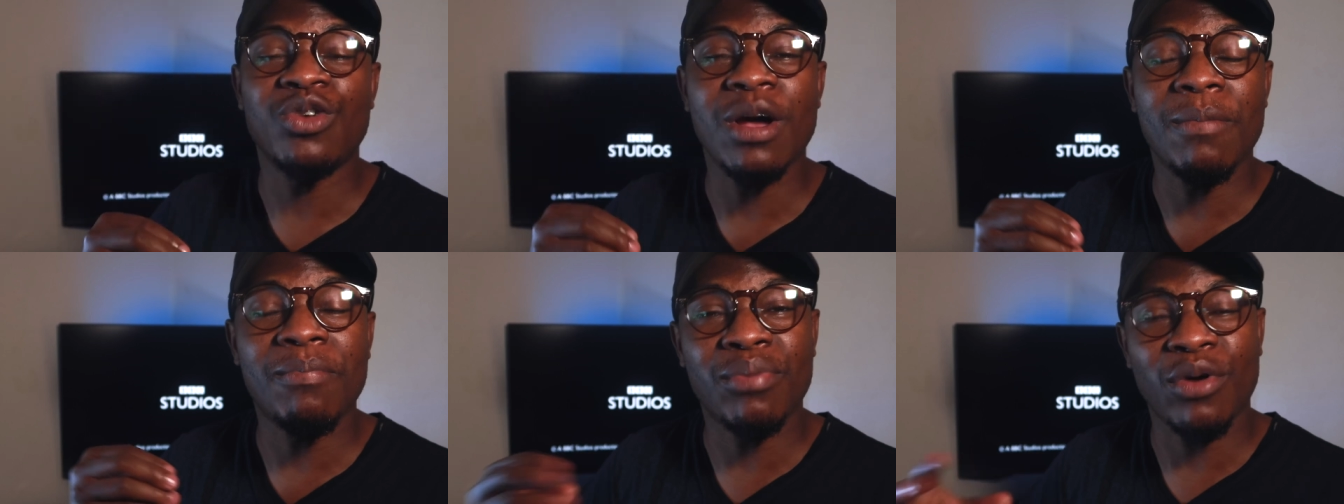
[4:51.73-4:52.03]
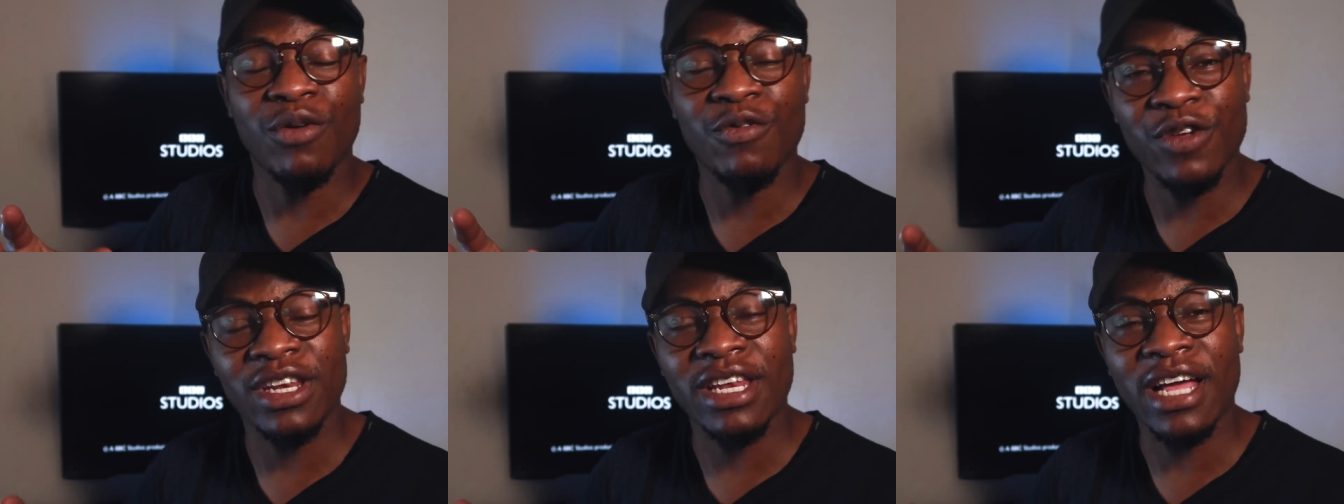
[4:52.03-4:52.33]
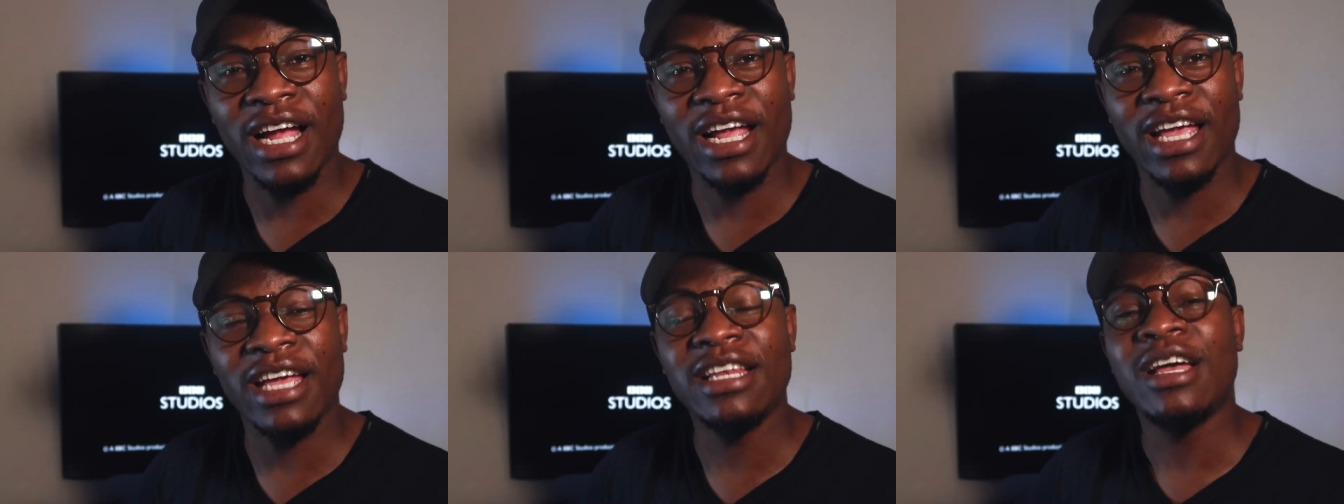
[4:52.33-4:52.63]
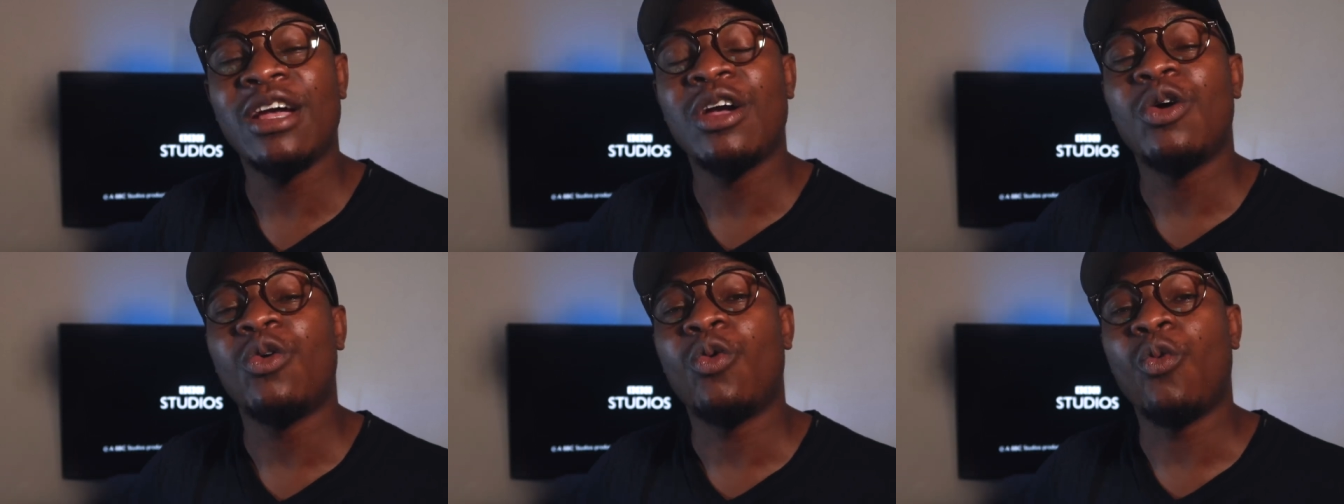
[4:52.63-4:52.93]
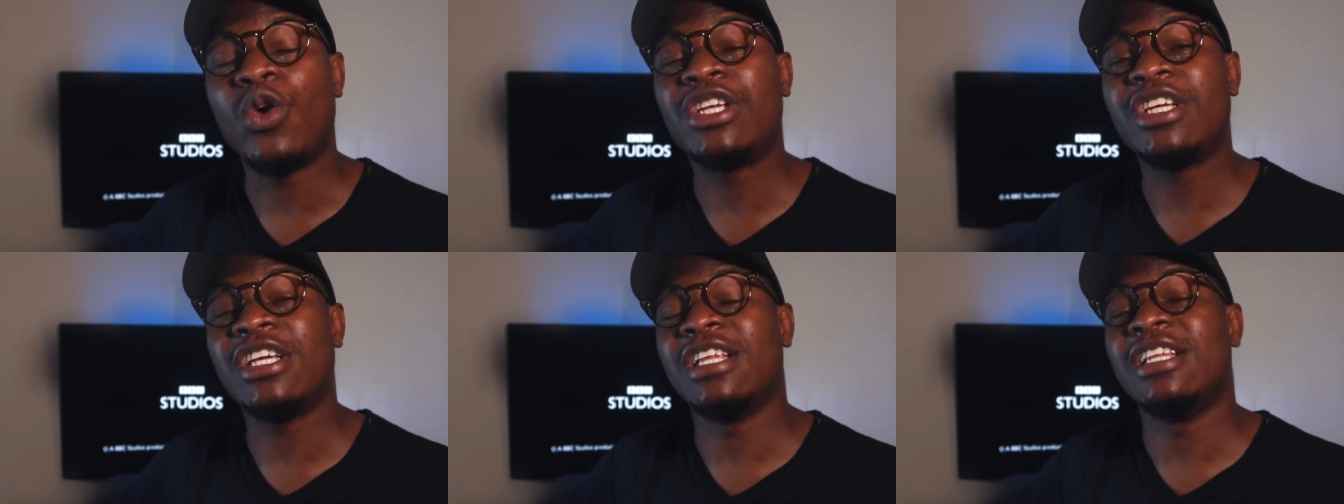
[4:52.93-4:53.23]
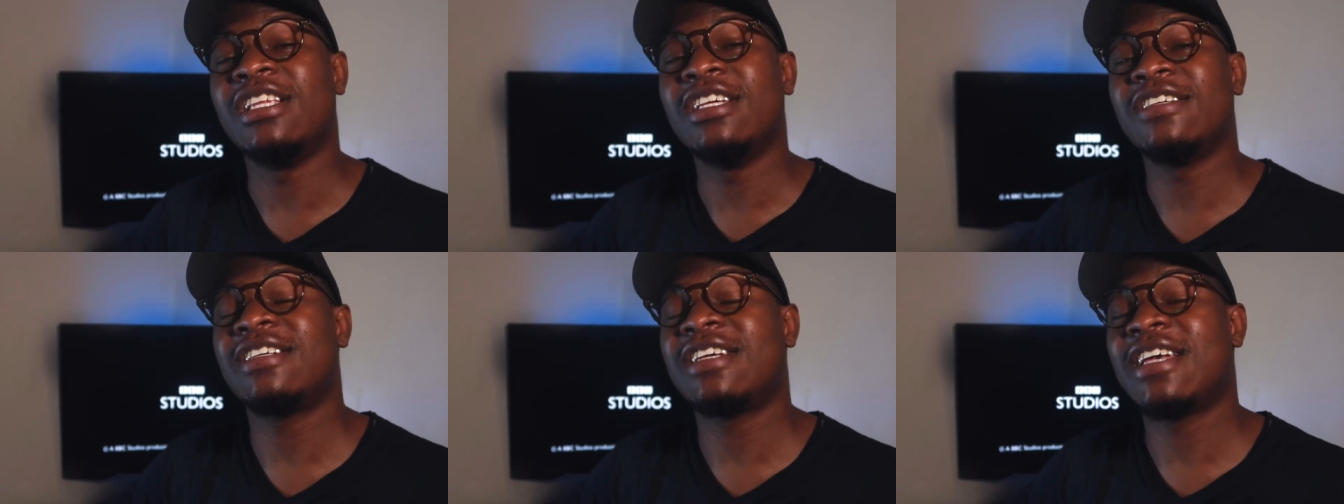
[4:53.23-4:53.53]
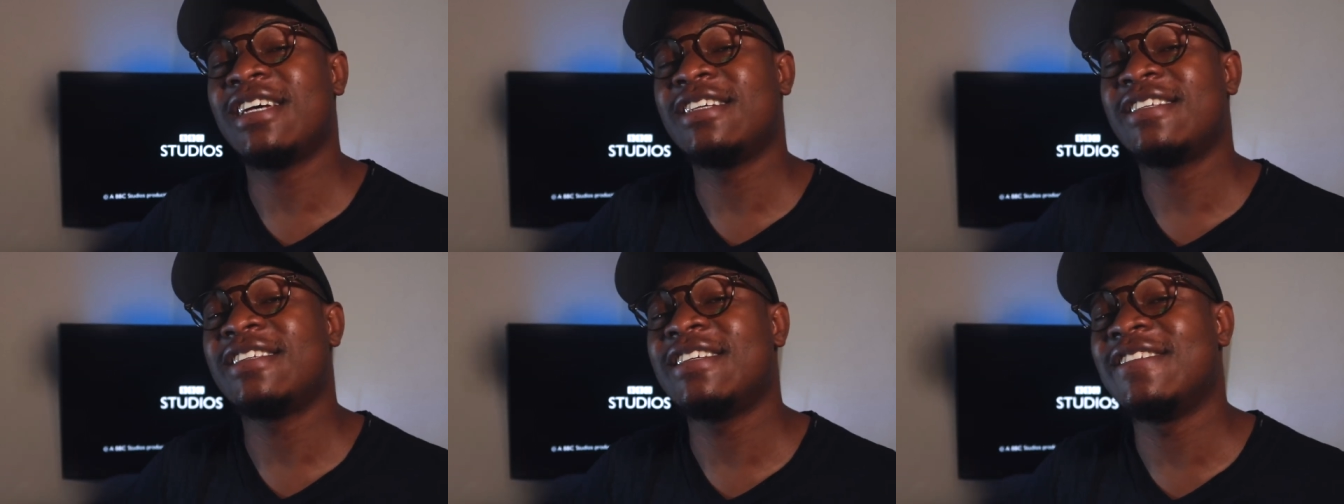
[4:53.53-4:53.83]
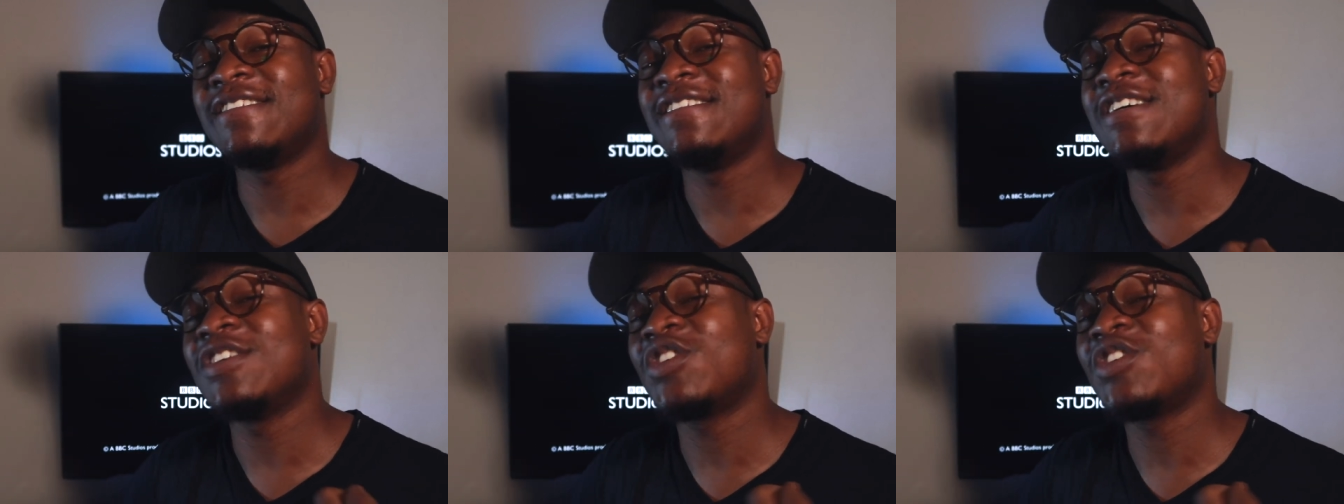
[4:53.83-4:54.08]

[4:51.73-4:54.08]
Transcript: to the profit target, which in this case is